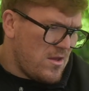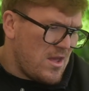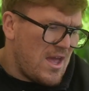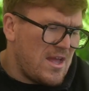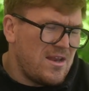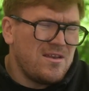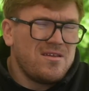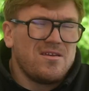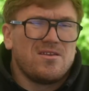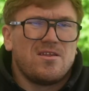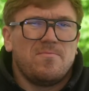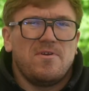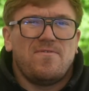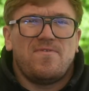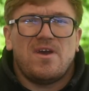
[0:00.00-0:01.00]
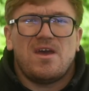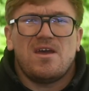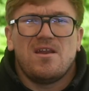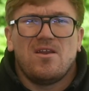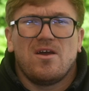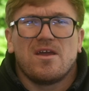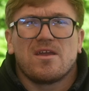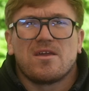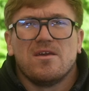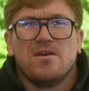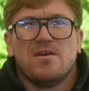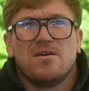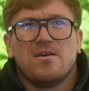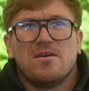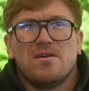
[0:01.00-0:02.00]
And to be fair, like,
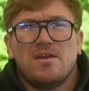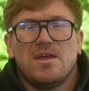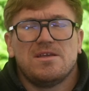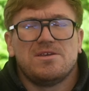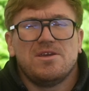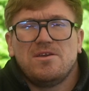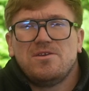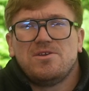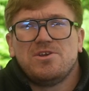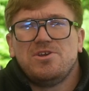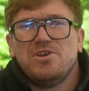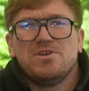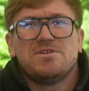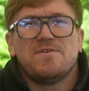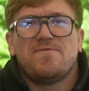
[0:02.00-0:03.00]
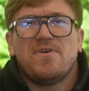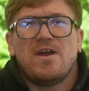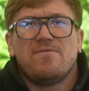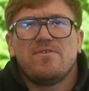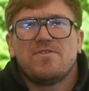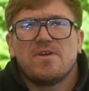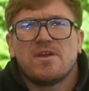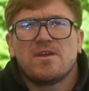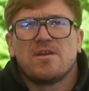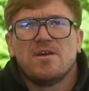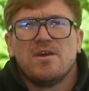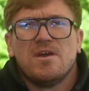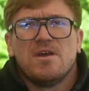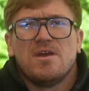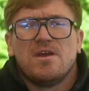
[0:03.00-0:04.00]
it's just use it for everything.
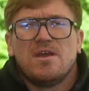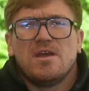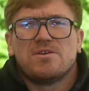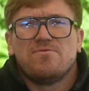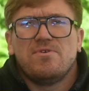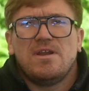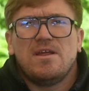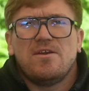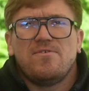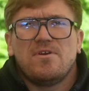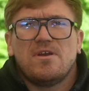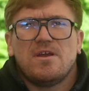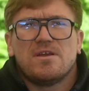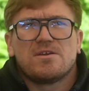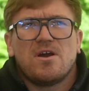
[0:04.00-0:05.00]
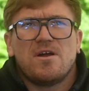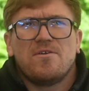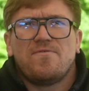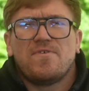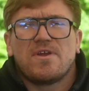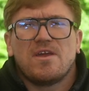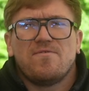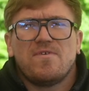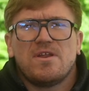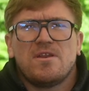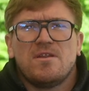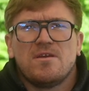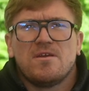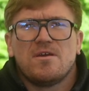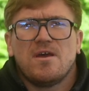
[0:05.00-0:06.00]
It's kind of
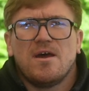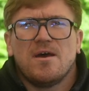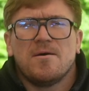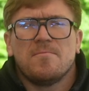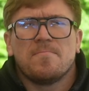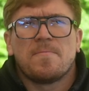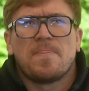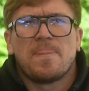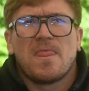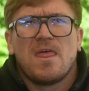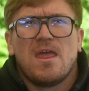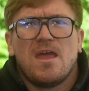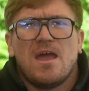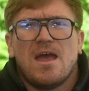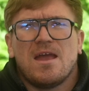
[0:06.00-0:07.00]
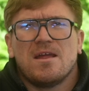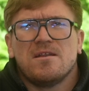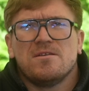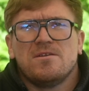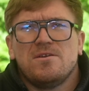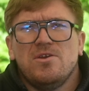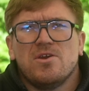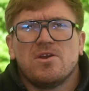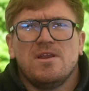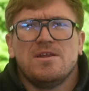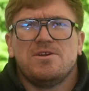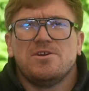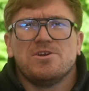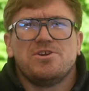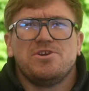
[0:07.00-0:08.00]
forgiving, and you can
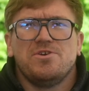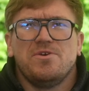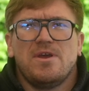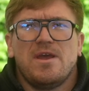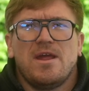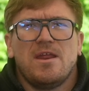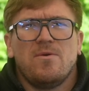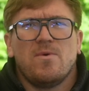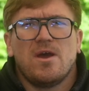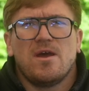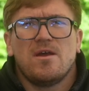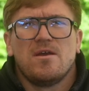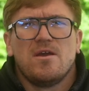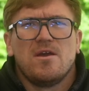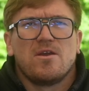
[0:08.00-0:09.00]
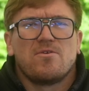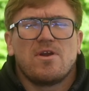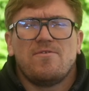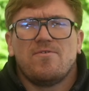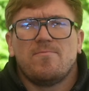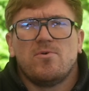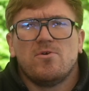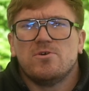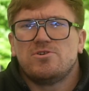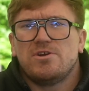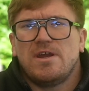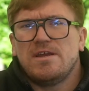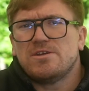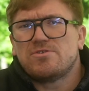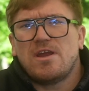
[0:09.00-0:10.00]
literally just shoot it anywhere. Great for
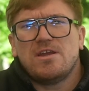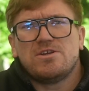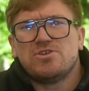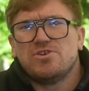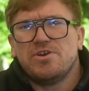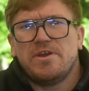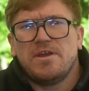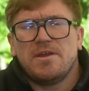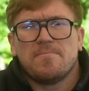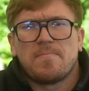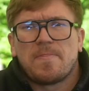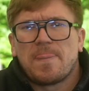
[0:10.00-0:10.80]
portraits, great street.